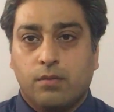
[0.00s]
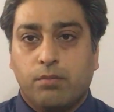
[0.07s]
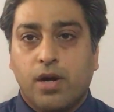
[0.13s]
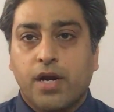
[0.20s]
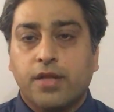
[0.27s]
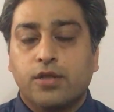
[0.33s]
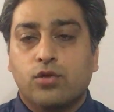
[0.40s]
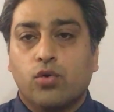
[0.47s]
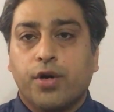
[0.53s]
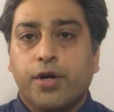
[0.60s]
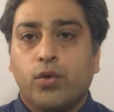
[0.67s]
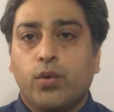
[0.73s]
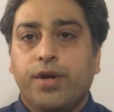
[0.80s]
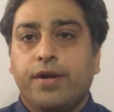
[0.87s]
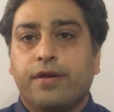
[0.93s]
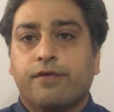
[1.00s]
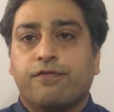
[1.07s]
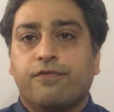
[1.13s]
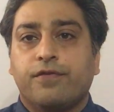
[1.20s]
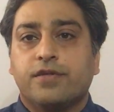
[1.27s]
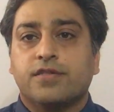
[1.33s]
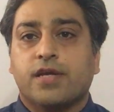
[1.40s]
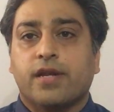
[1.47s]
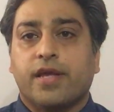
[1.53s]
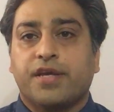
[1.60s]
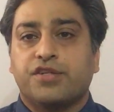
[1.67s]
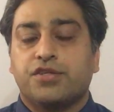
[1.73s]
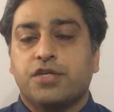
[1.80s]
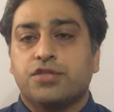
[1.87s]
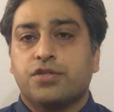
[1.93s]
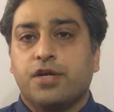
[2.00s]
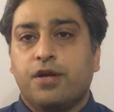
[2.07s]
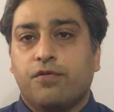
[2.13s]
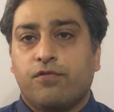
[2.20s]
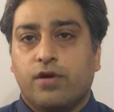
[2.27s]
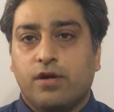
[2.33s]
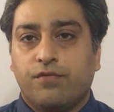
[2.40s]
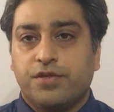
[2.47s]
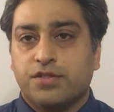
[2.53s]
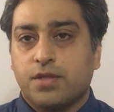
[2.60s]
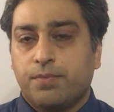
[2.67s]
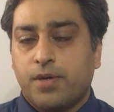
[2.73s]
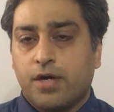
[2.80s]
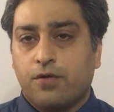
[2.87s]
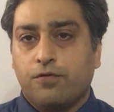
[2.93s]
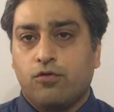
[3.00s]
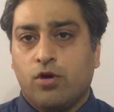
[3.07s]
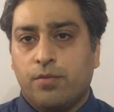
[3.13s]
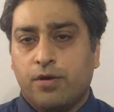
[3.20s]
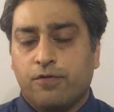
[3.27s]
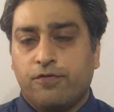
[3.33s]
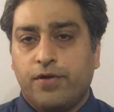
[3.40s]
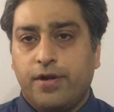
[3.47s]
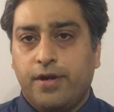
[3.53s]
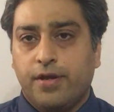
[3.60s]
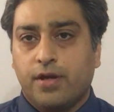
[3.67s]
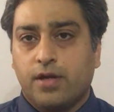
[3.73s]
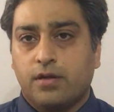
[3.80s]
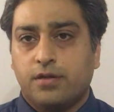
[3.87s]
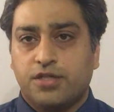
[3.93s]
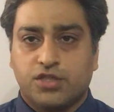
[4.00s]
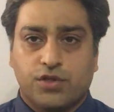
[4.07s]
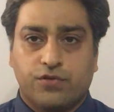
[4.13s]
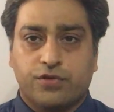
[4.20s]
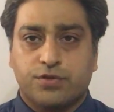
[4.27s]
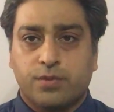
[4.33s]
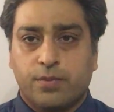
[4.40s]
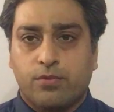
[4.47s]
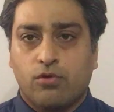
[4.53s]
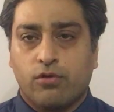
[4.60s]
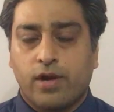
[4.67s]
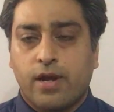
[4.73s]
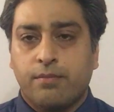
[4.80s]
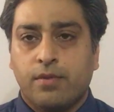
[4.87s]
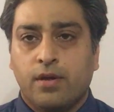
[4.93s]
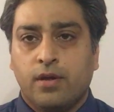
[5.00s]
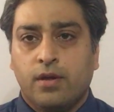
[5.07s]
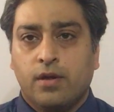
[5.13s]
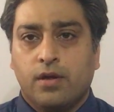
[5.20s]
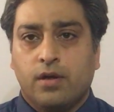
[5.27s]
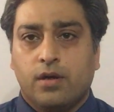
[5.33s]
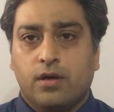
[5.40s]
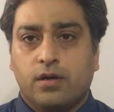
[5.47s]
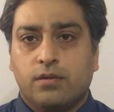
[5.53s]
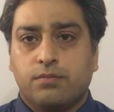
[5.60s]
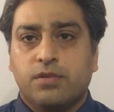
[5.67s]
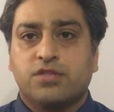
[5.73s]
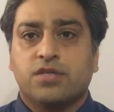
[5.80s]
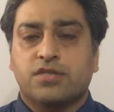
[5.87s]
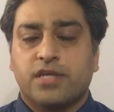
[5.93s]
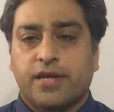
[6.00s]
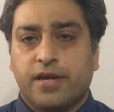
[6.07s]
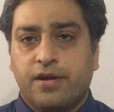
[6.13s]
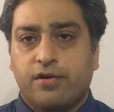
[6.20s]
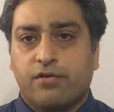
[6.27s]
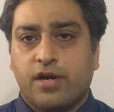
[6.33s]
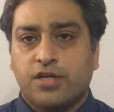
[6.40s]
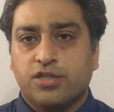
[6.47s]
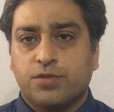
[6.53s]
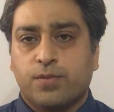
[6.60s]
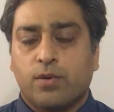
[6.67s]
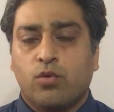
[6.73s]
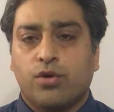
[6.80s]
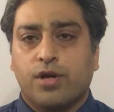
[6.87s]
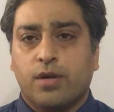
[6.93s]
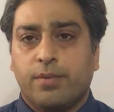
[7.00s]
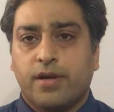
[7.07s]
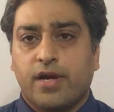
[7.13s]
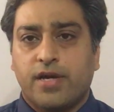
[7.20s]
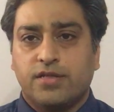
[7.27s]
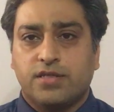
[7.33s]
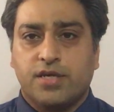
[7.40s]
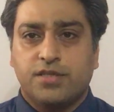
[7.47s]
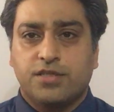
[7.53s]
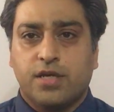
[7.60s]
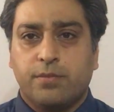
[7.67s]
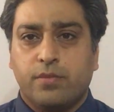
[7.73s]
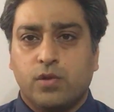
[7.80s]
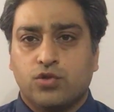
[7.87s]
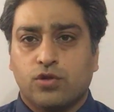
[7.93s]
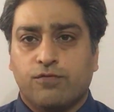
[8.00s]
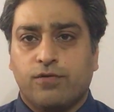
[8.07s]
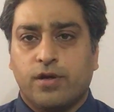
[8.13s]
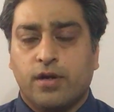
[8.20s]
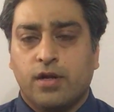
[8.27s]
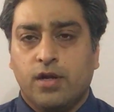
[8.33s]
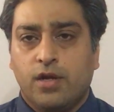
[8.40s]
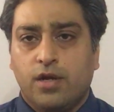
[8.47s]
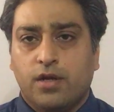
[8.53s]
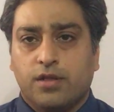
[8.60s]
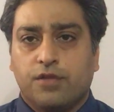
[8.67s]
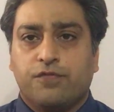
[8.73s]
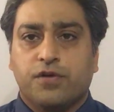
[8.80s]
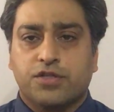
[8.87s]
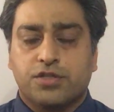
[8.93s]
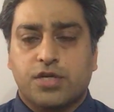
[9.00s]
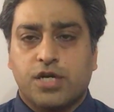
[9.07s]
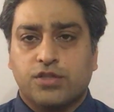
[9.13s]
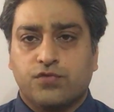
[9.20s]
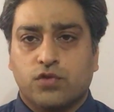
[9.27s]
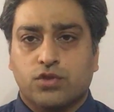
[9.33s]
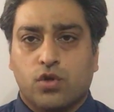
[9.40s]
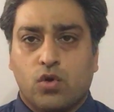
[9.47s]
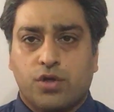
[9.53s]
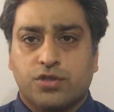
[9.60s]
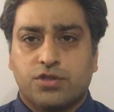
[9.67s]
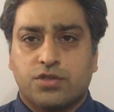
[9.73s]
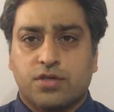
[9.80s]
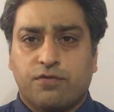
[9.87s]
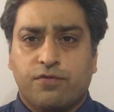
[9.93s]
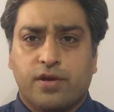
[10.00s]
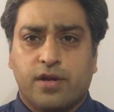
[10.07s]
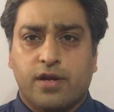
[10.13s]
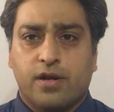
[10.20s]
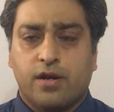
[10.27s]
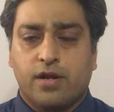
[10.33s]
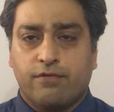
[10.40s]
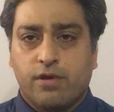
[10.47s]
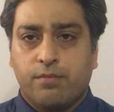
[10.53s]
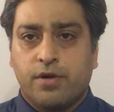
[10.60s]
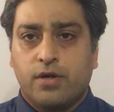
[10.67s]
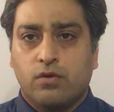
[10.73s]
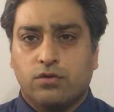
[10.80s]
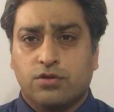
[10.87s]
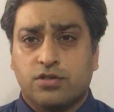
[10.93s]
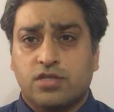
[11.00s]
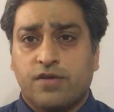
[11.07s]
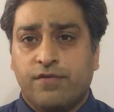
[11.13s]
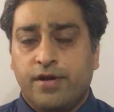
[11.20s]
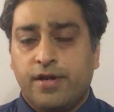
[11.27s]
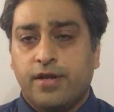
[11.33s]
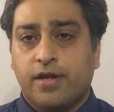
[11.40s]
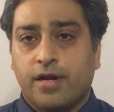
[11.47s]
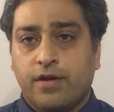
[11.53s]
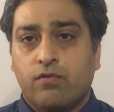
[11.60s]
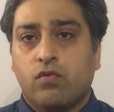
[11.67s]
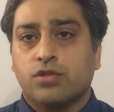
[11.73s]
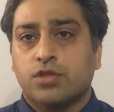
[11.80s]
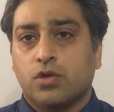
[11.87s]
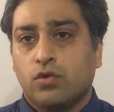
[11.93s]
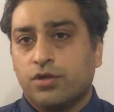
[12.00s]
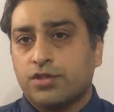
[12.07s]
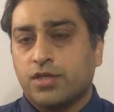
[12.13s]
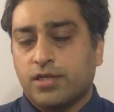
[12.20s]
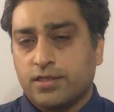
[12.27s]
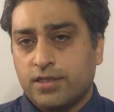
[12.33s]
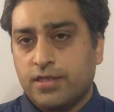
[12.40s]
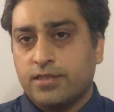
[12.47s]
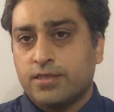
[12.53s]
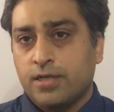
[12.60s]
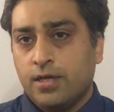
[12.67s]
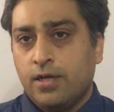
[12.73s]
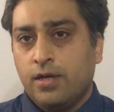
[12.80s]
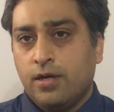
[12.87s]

Bharat 22 ETF is an exchange traded fund which is a part of Government of India disinvestment program. It's a second tranche promoted by ICICI Mutual Fund. The first tranche was launched somewhere in November 2017 and it was a good success.